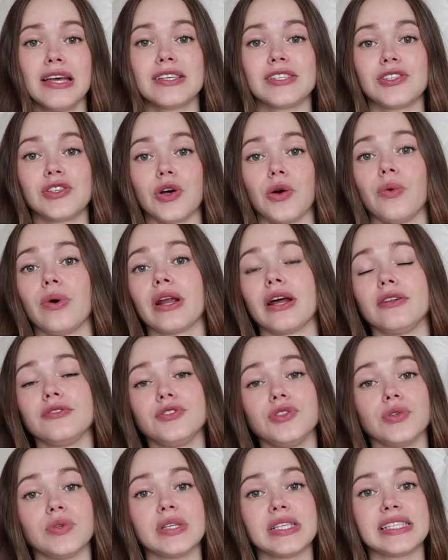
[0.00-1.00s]
So what I'll
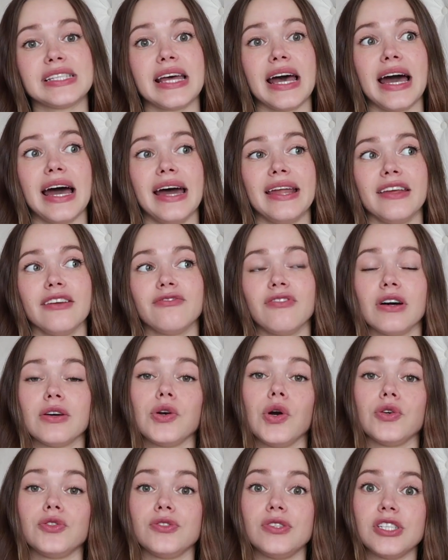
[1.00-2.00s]
do is that if I'll
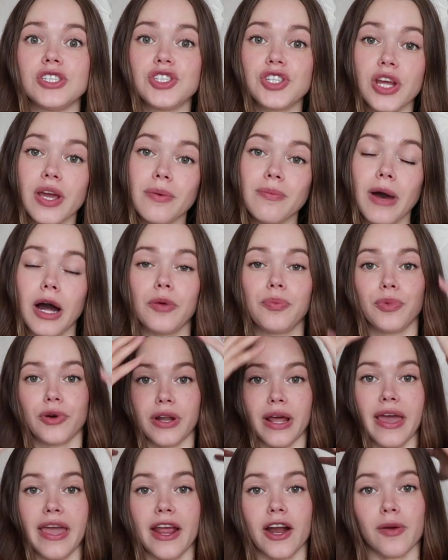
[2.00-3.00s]
go to the gym, I'll
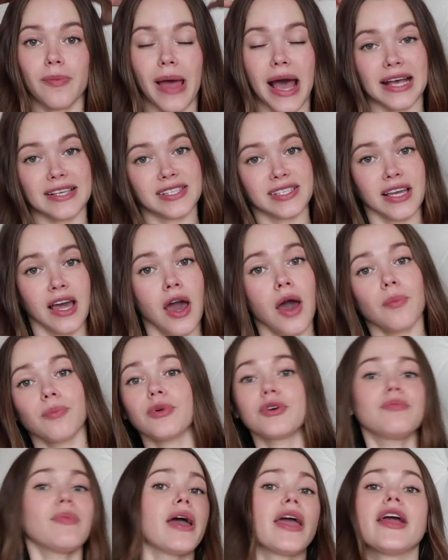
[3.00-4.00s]
put a hair mask,
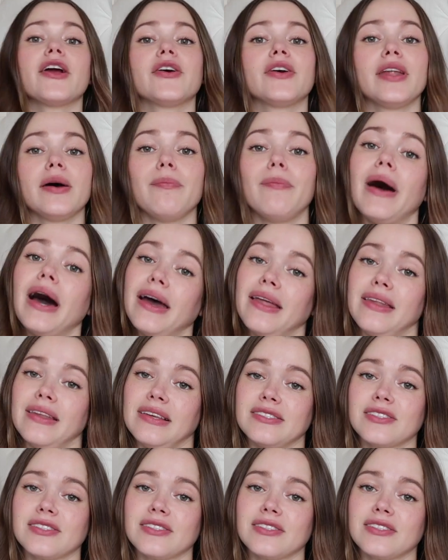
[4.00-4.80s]
put my hair in a bun.